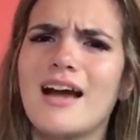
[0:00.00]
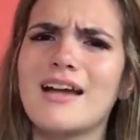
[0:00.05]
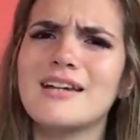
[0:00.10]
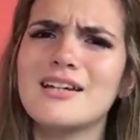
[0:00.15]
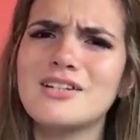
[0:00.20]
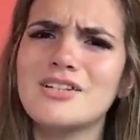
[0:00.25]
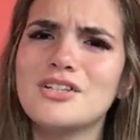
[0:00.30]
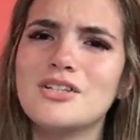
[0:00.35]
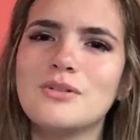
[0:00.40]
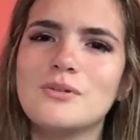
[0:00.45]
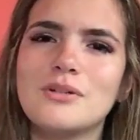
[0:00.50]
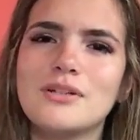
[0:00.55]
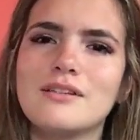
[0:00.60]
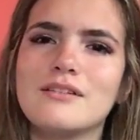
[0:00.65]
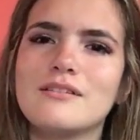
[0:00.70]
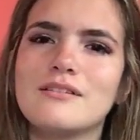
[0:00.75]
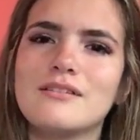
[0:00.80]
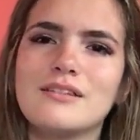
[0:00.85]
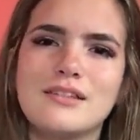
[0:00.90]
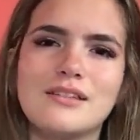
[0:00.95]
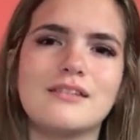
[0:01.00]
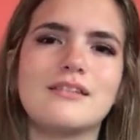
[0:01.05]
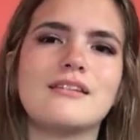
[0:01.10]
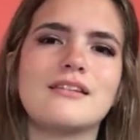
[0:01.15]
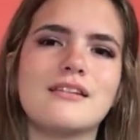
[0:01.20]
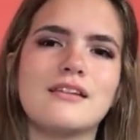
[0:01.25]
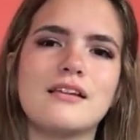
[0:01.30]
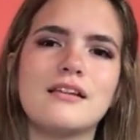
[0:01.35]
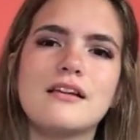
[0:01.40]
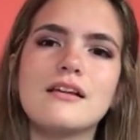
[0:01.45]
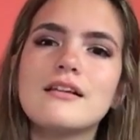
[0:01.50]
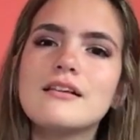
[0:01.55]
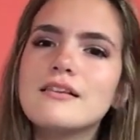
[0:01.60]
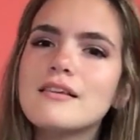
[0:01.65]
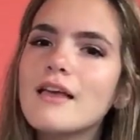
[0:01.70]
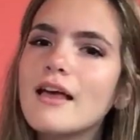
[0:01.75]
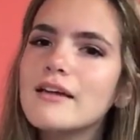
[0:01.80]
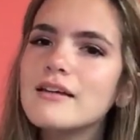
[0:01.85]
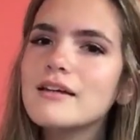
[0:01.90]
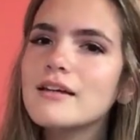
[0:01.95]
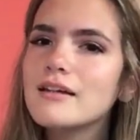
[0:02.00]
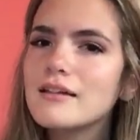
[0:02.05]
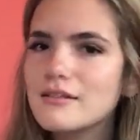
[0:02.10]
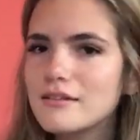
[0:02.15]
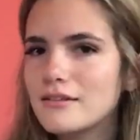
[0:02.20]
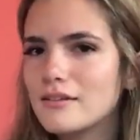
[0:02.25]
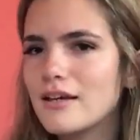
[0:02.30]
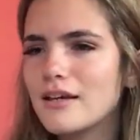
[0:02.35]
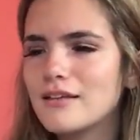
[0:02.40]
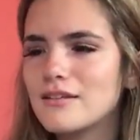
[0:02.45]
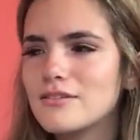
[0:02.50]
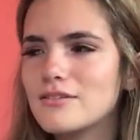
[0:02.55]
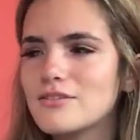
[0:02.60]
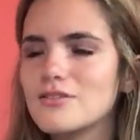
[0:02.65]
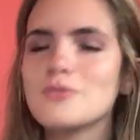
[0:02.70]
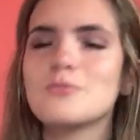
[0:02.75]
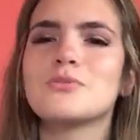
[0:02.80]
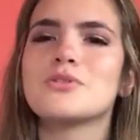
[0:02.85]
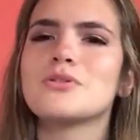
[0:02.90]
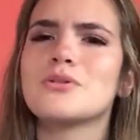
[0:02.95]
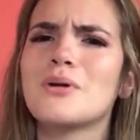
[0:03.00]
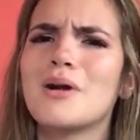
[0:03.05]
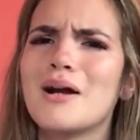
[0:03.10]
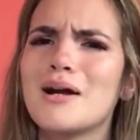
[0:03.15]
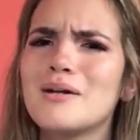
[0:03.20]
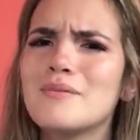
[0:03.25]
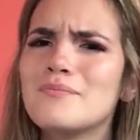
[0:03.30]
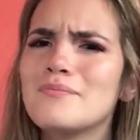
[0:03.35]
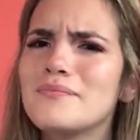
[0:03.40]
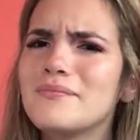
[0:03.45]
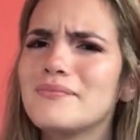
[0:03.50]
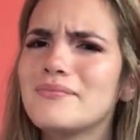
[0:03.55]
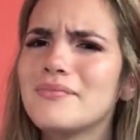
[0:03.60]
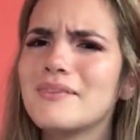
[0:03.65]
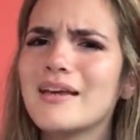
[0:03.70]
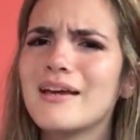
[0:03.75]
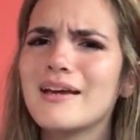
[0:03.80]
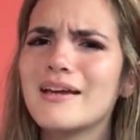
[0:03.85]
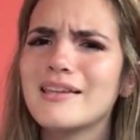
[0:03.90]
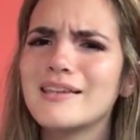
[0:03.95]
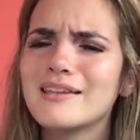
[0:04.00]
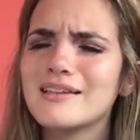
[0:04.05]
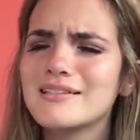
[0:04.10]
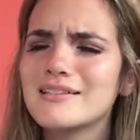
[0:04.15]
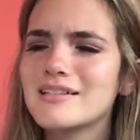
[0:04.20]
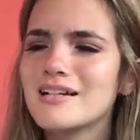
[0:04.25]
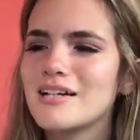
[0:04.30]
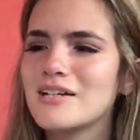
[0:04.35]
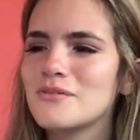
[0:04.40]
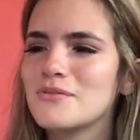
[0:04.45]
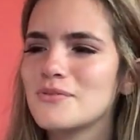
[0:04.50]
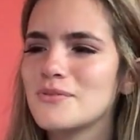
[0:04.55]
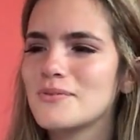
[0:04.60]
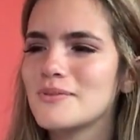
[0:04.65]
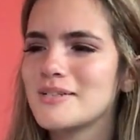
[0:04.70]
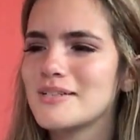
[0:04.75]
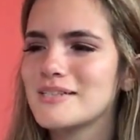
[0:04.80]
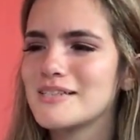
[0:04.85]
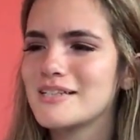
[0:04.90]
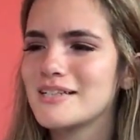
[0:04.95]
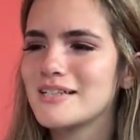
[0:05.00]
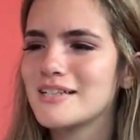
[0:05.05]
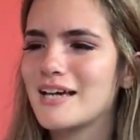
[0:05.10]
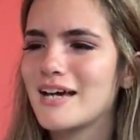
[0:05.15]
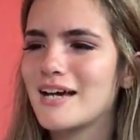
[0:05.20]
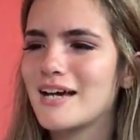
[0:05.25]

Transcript: guess you can like it and subscribe. That's kind of a weird thing to